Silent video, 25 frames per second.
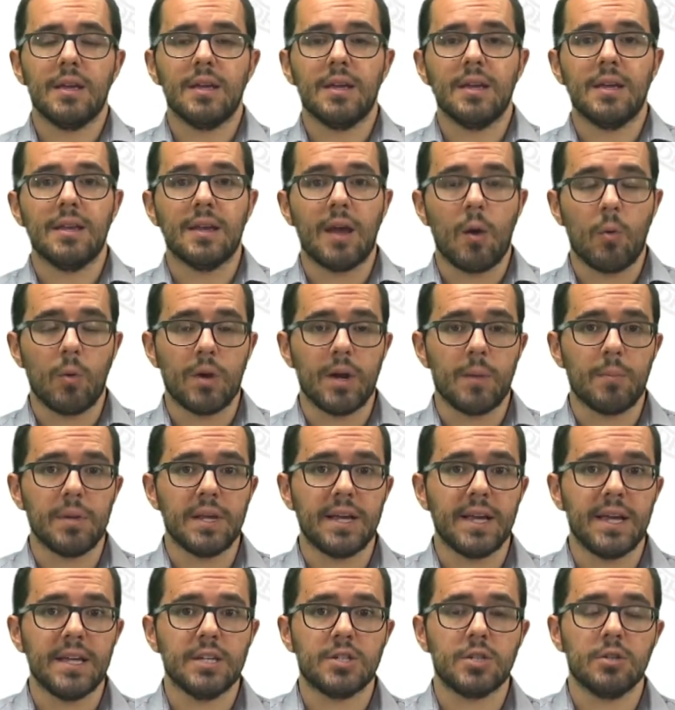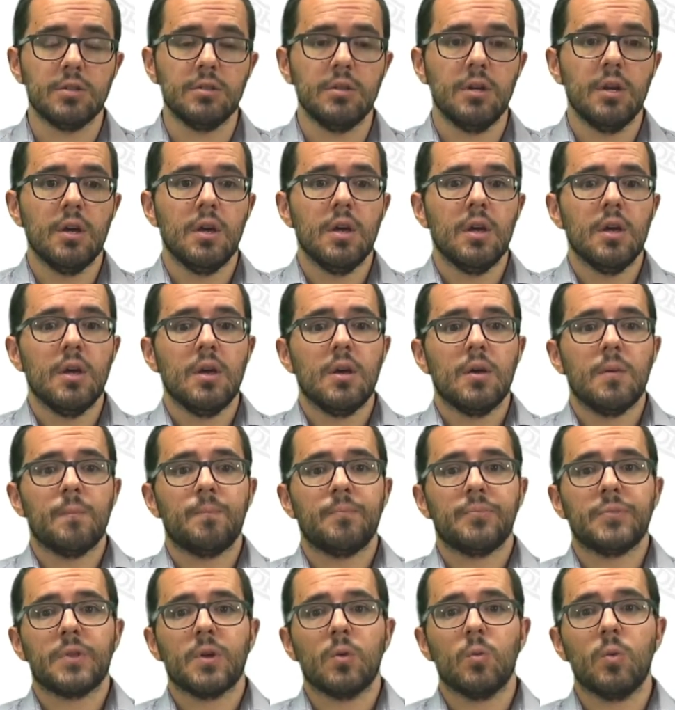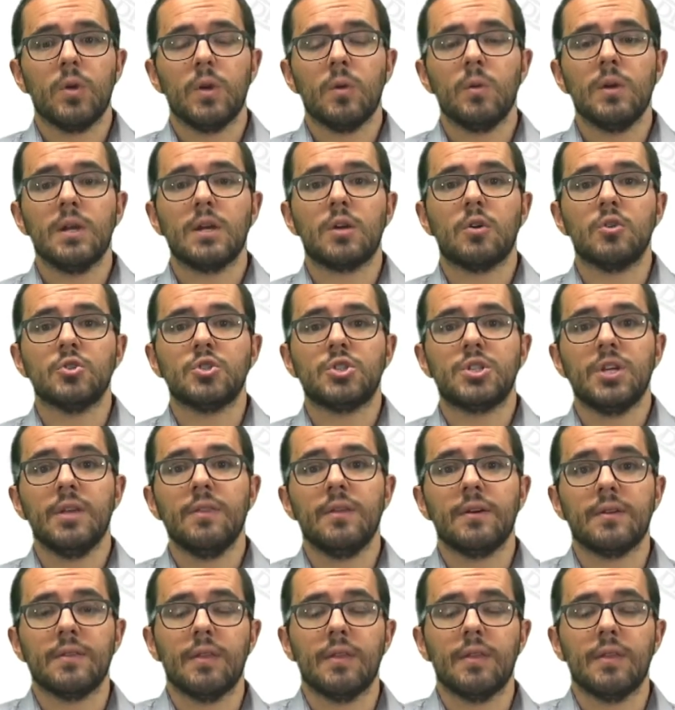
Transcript: in our application, we will consider